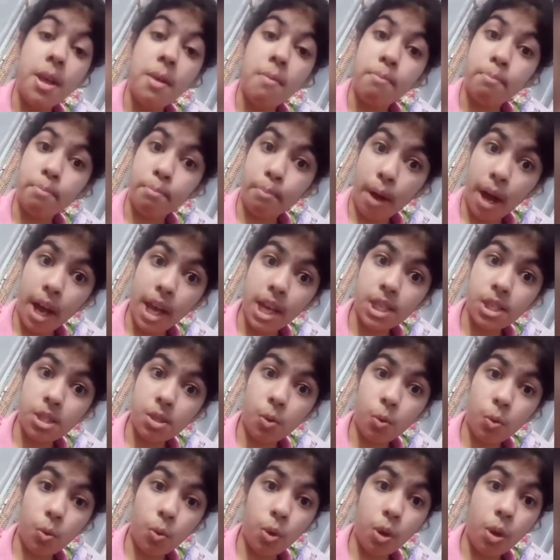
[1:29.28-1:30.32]
My
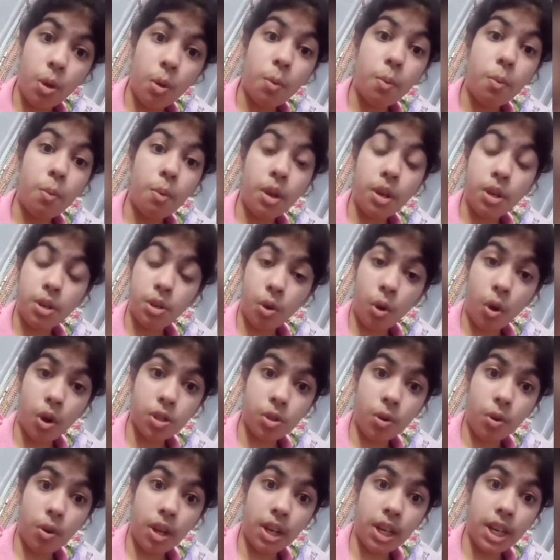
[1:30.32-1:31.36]
school will not
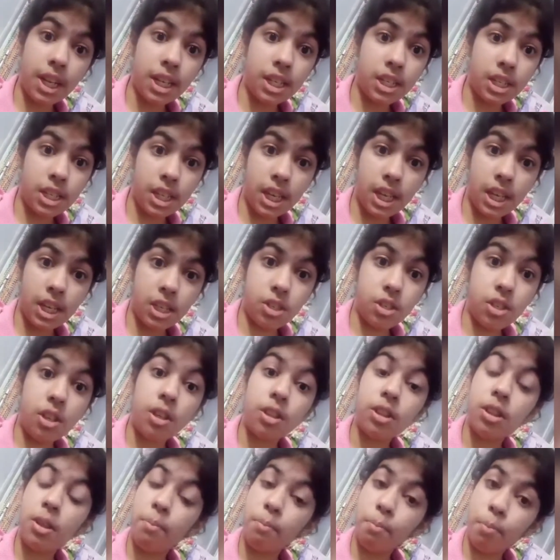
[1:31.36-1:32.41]
only teach
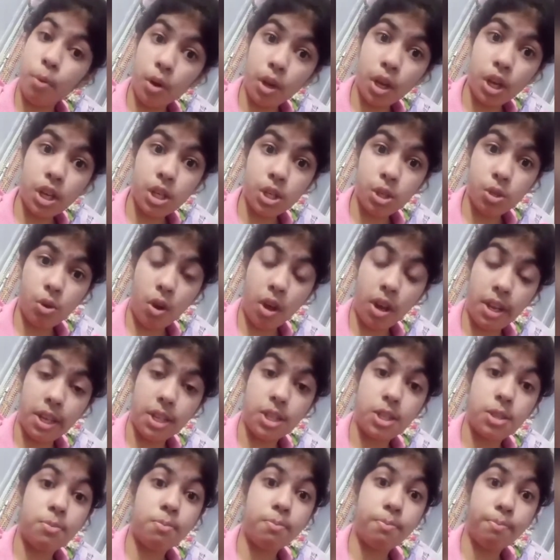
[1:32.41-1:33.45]
the bookish
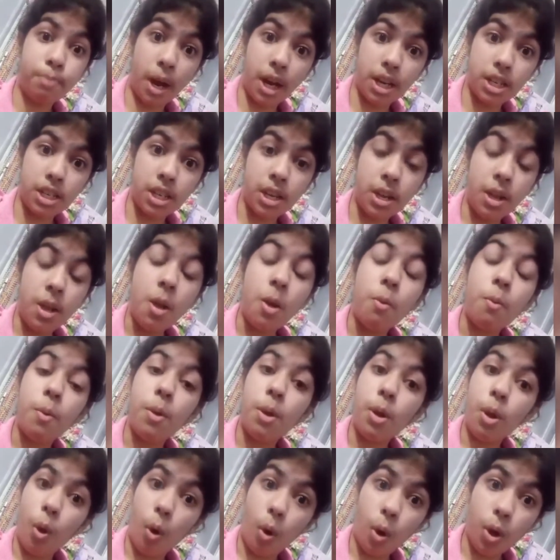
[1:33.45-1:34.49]
knowledge but will
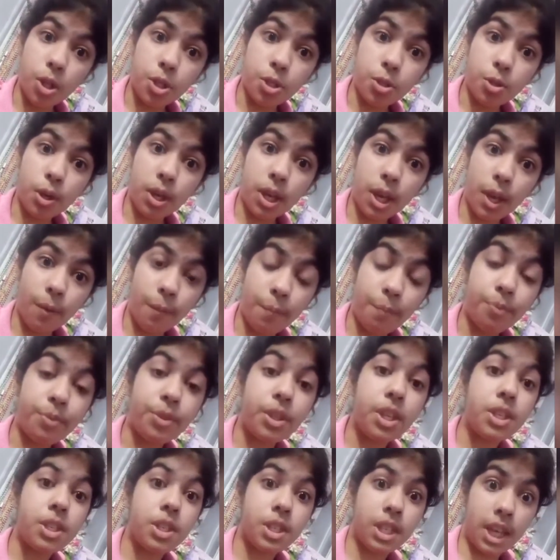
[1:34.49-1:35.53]
also give
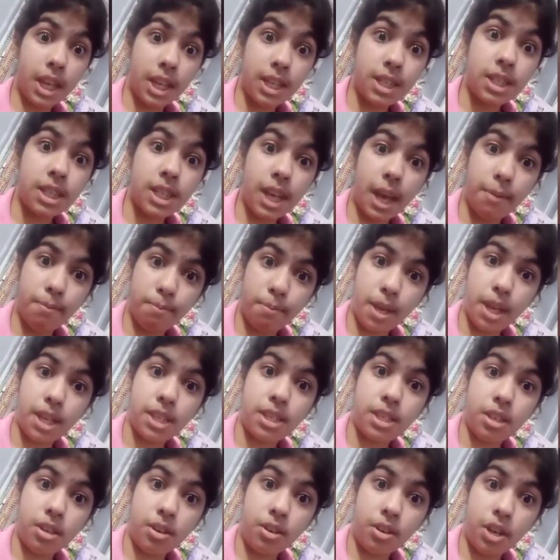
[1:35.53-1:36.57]
the skill type
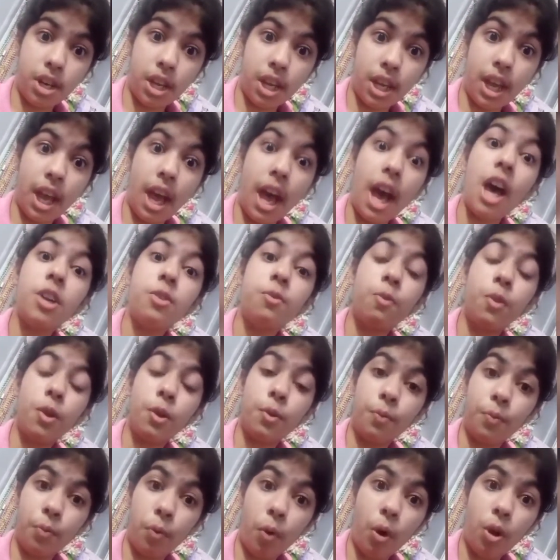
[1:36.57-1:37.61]
based learning and will
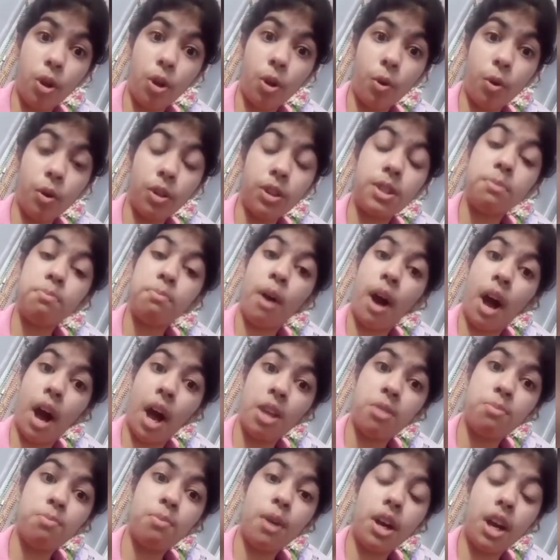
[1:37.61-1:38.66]
follow the
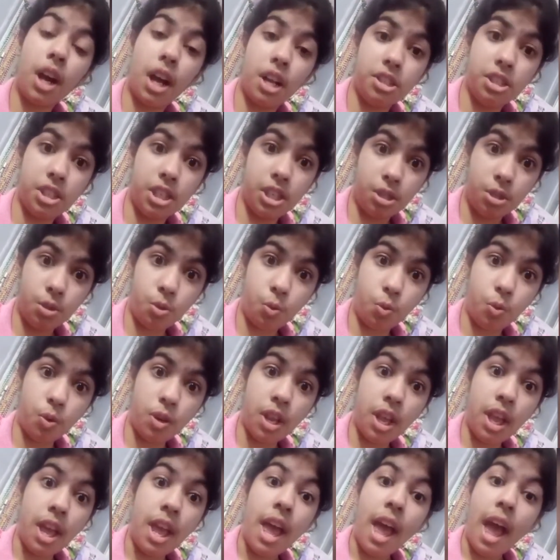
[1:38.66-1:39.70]
Mahatma Gandhi's rule.
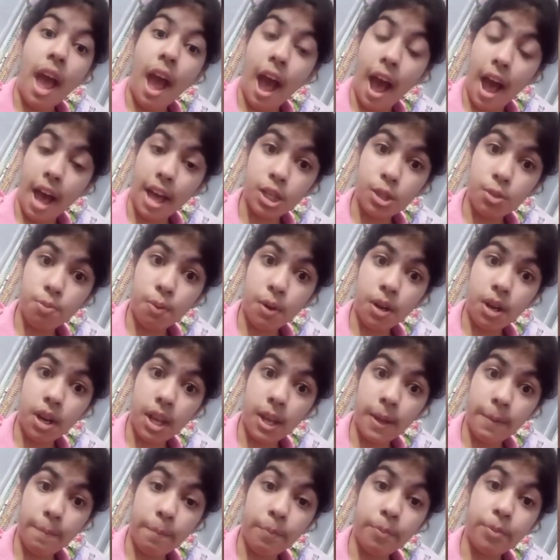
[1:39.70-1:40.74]
As per
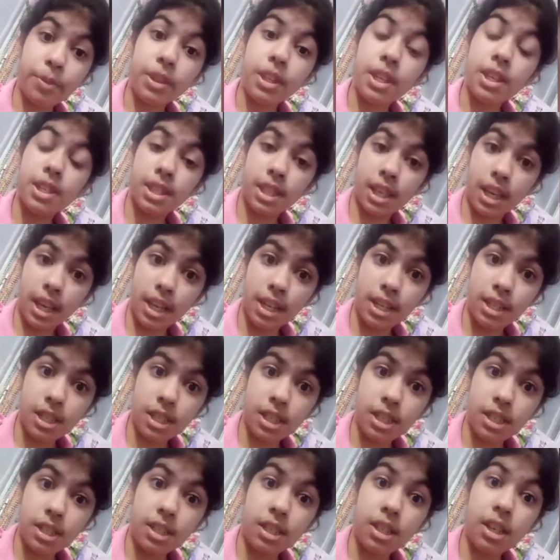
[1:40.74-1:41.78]
him, the skill
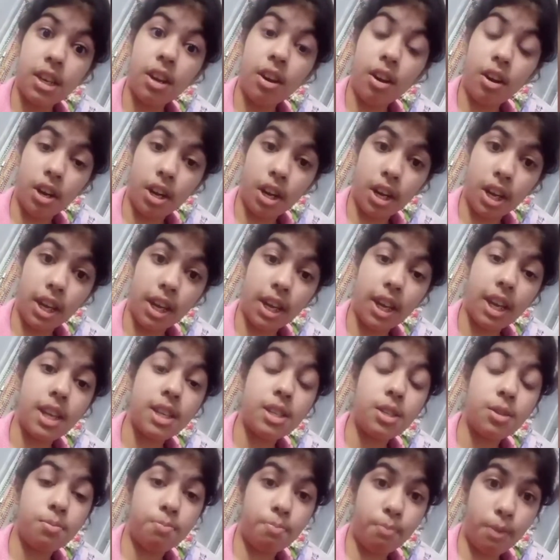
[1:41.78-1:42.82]
learning
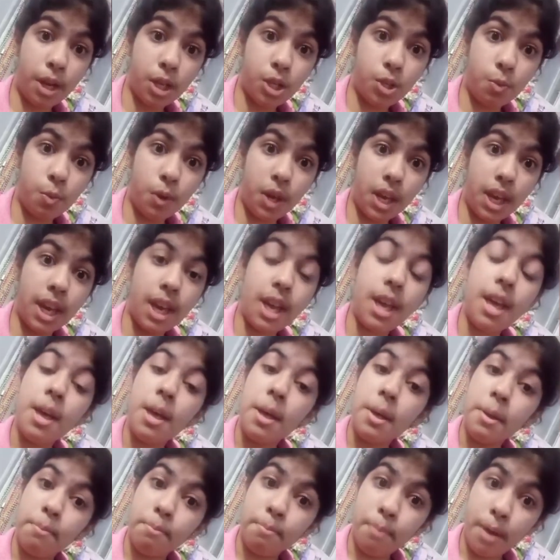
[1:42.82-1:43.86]
is much way
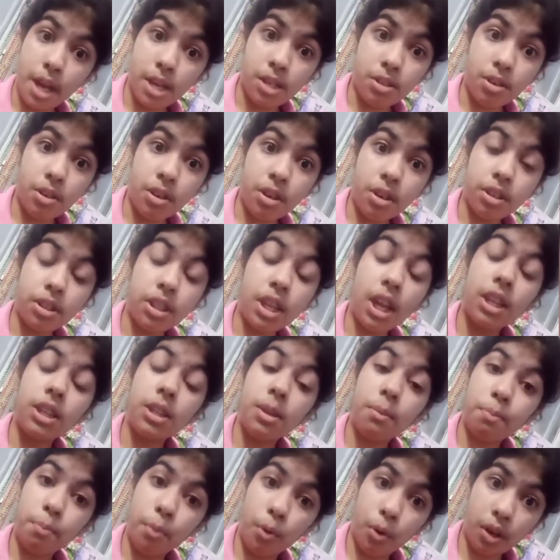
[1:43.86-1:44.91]
better than the
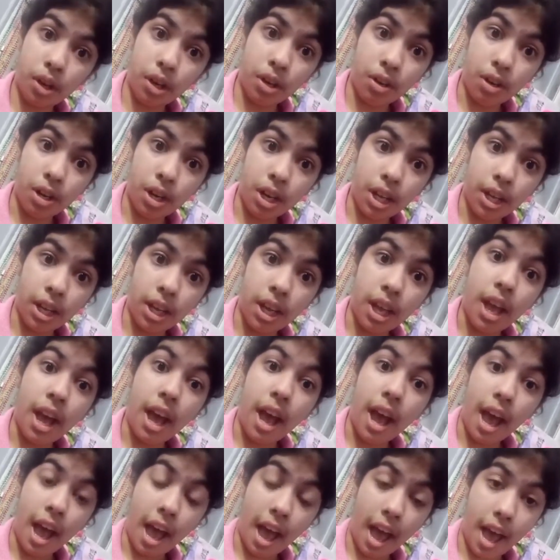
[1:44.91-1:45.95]
book learning,
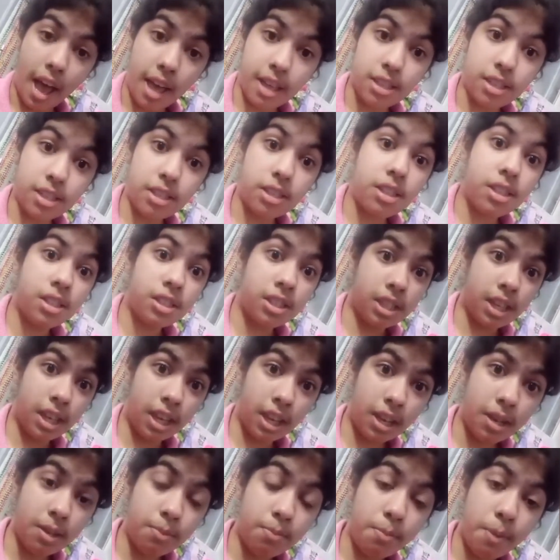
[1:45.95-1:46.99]
as the
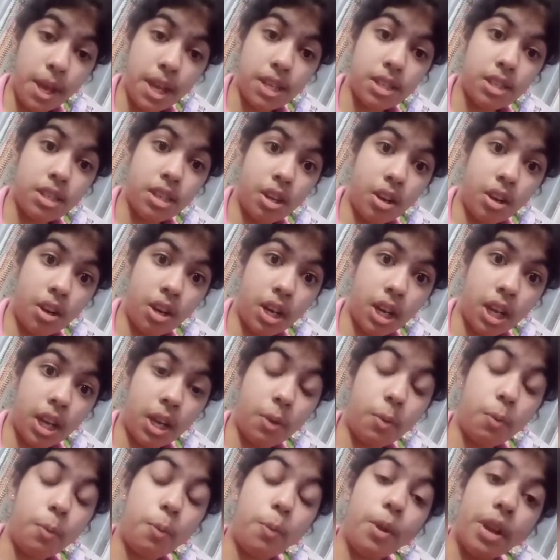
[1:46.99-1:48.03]
skill based
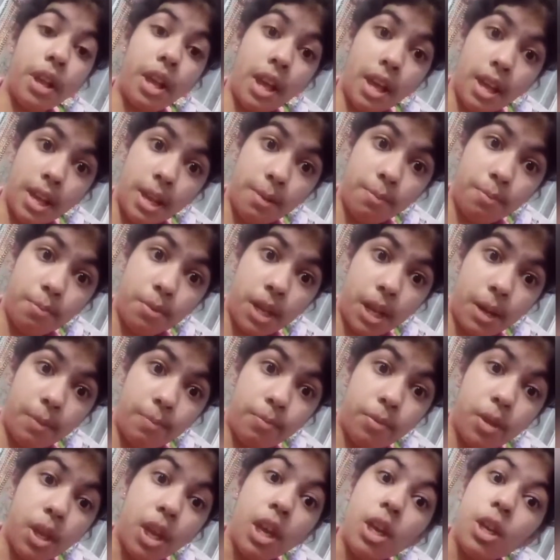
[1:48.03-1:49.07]
learning will help
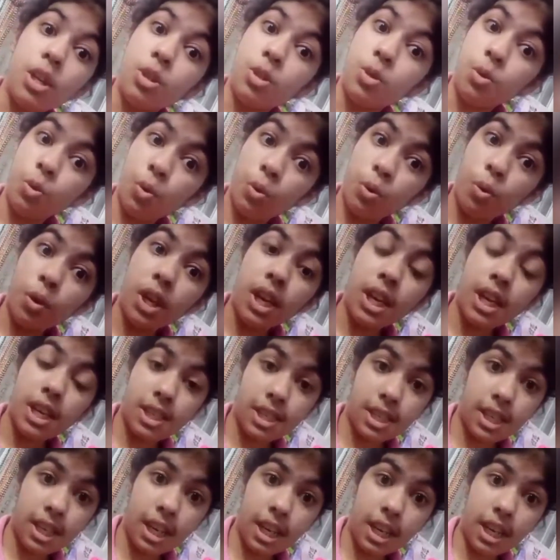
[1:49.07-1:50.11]
them to
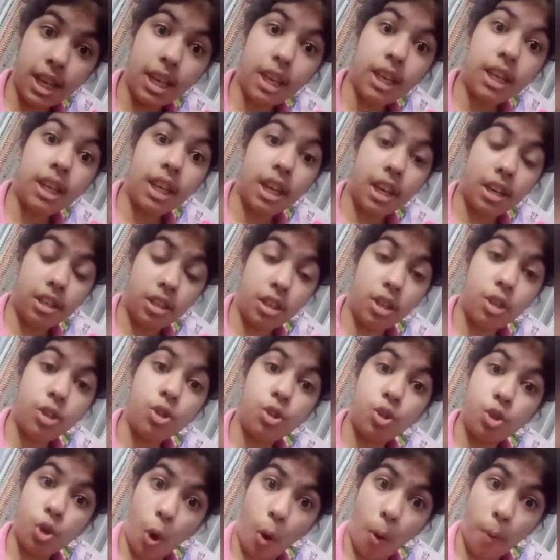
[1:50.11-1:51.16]
easily get their
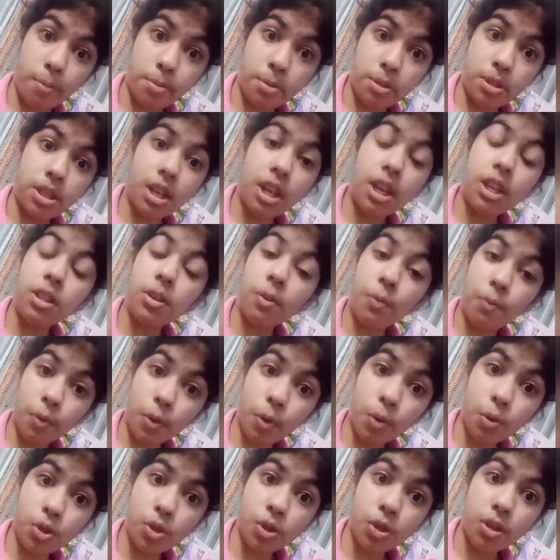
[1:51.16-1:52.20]
jobs in the
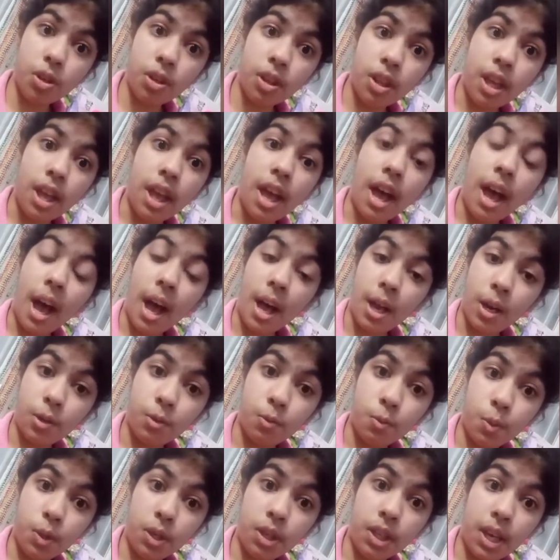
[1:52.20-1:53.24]
future
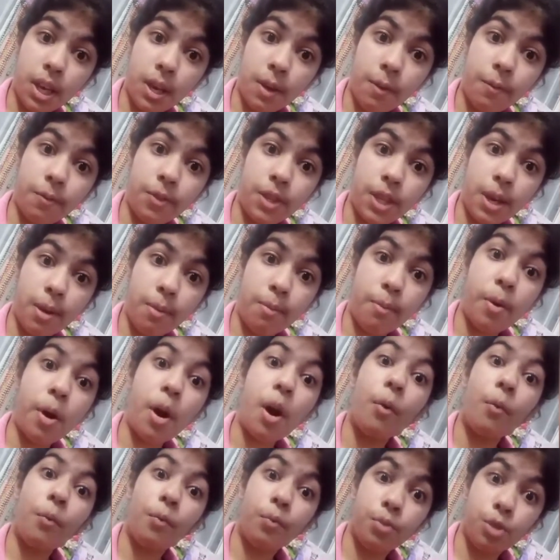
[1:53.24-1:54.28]
and will give them
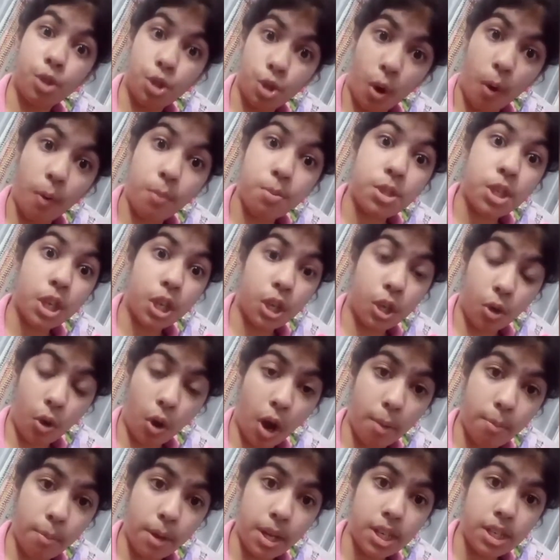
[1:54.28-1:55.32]
a job
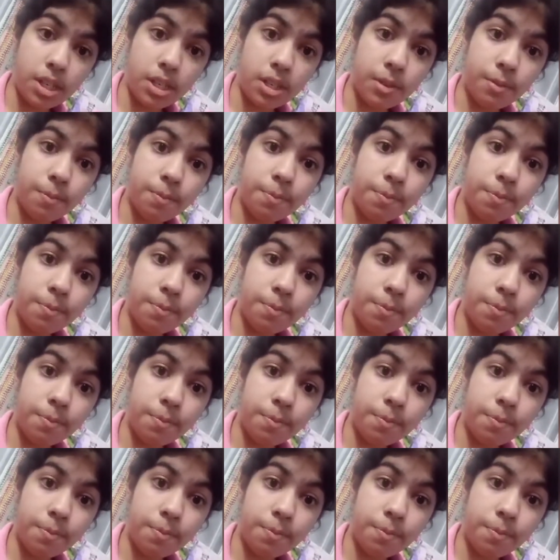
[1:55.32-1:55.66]
securement.